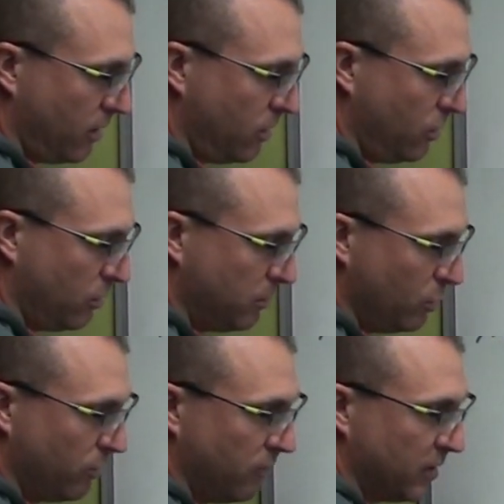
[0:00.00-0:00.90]
you would
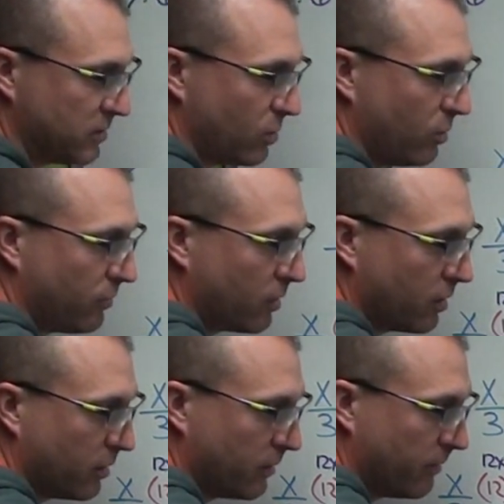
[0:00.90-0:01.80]
move this over
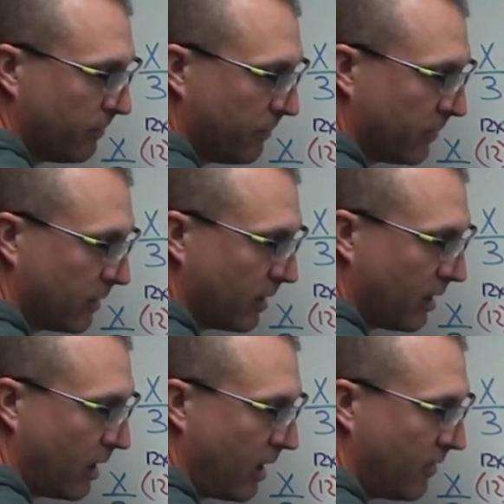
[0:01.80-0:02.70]

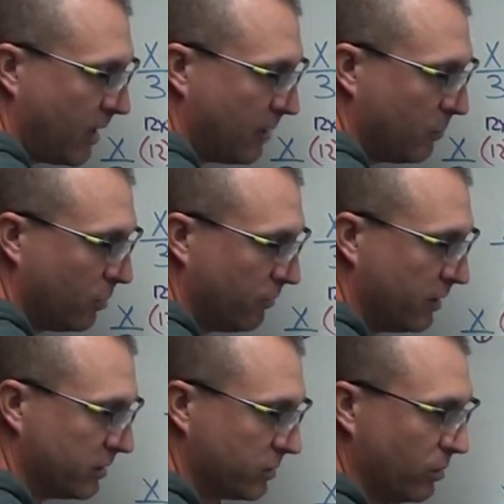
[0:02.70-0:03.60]
and then move
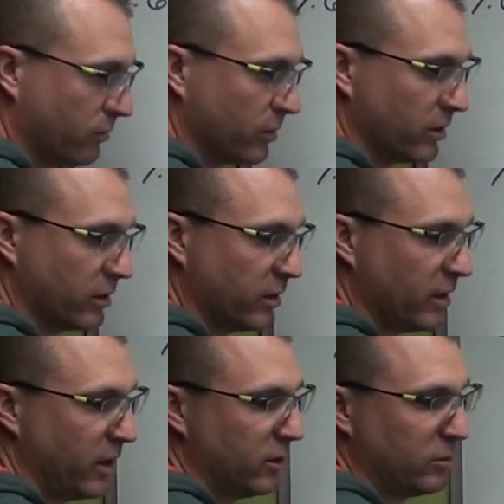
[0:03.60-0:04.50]
this over
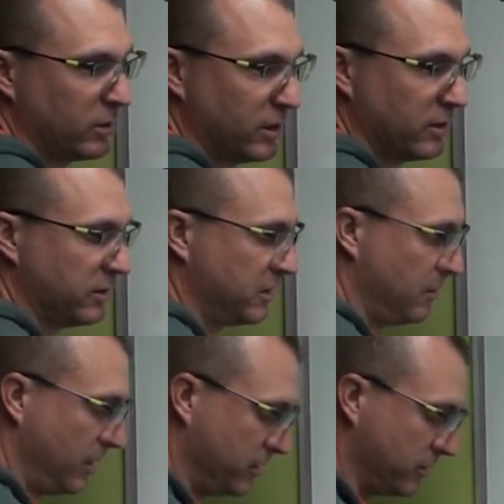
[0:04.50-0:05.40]
and you would get the same
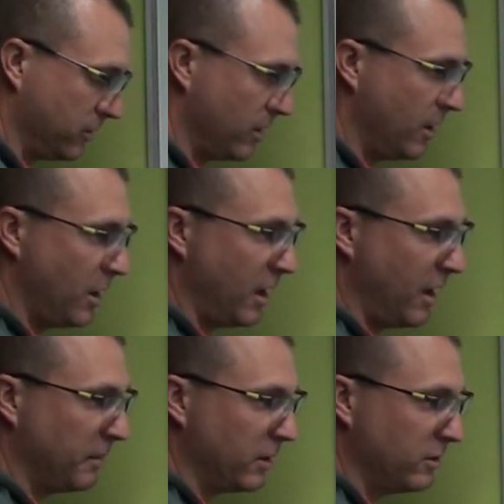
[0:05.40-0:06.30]
answer.
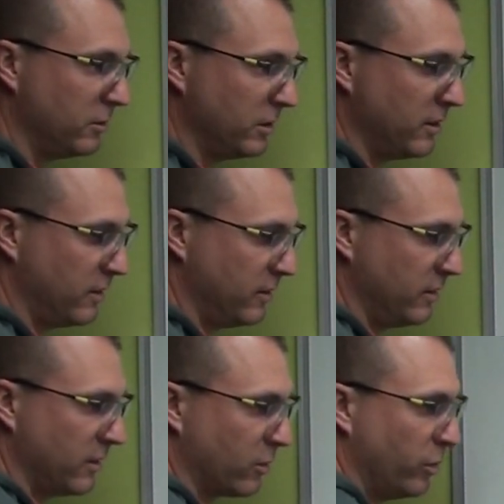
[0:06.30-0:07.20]
I'm going to do it
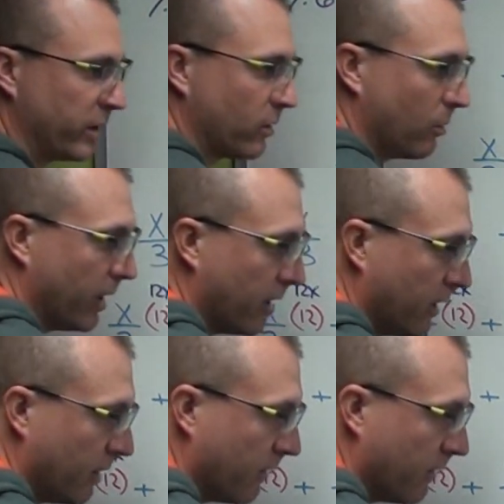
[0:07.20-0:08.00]
the quicker way.